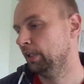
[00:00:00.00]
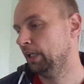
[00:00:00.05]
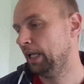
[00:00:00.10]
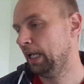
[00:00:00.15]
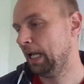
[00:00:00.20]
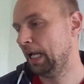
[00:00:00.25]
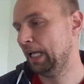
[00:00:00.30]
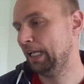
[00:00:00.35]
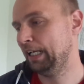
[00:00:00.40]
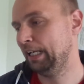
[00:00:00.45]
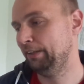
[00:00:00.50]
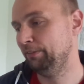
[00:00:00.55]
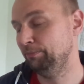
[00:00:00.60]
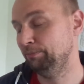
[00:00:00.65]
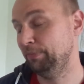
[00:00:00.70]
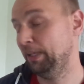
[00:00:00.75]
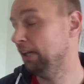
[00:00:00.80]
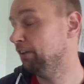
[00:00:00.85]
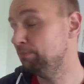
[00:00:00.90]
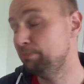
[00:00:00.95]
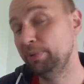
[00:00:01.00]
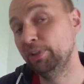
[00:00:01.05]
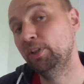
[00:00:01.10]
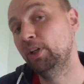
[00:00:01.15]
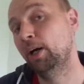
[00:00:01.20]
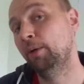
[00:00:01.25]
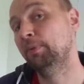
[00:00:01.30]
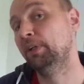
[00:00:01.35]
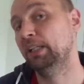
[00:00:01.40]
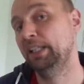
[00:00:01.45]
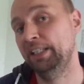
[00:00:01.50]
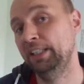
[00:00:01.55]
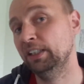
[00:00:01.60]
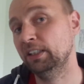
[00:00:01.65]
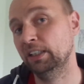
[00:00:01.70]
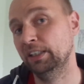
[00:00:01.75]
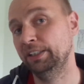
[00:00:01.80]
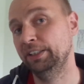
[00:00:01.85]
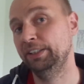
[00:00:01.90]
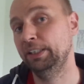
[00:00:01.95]
and have become
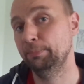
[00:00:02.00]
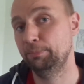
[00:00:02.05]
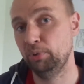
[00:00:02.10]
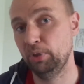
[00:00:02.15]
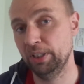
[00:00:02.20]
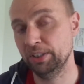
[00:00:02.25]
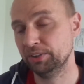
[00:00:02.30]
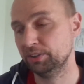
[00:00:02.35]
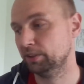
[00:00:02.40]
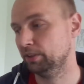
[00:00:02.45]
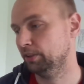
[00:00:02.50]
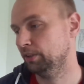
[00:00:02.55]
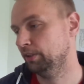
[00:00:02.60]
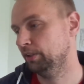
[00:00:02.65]
clinically depressed.